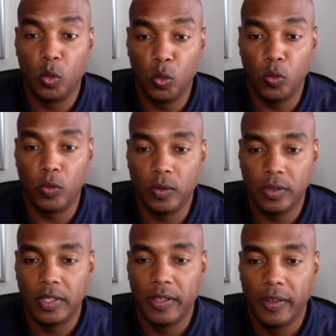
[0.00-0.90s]
Oof.
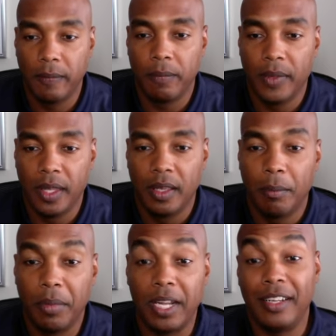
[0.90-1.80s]

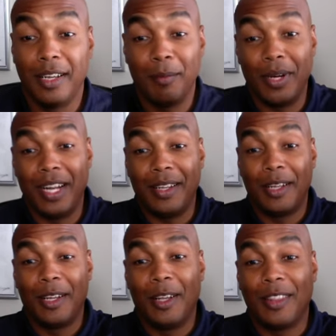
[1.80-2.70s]
But but
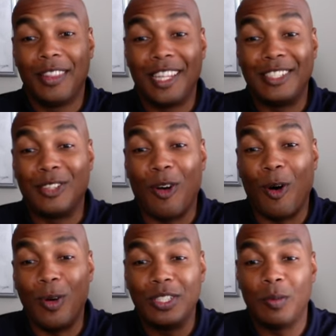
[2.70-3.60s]
this is
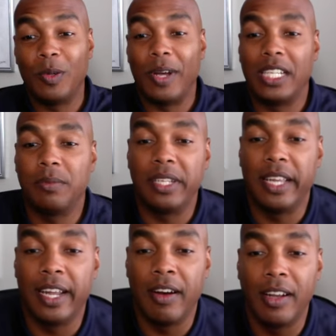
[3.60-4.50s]
always someone who asks me,
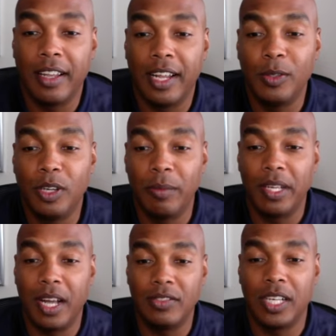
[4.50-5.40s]
Eric, can I do government
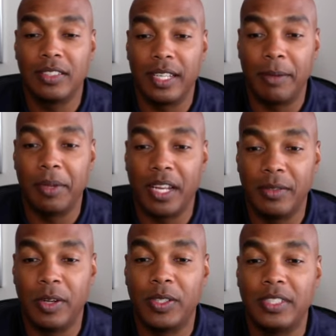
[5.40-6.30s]
contracts? And I'm not
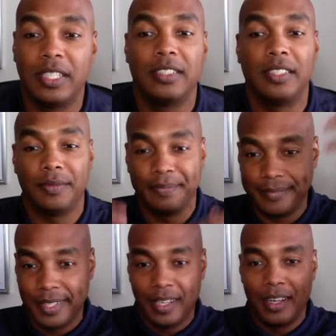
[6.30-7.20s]
even a citizen.
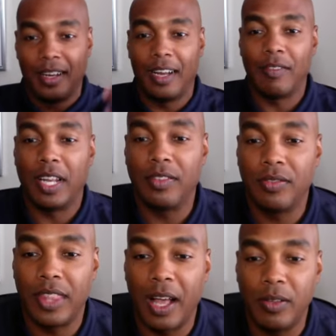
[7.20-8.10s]
I've got a
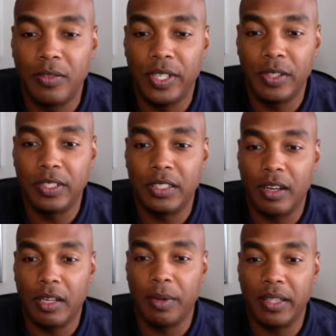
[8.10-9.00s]
thousand videos that
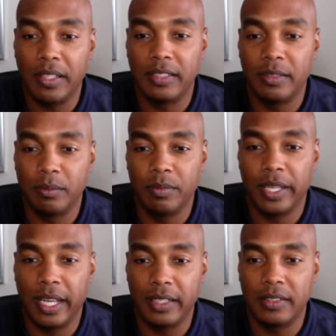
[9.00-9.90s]
talk about this, and
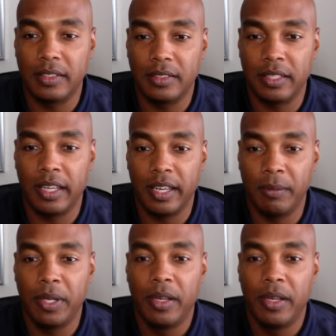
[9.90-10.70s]
they ask the same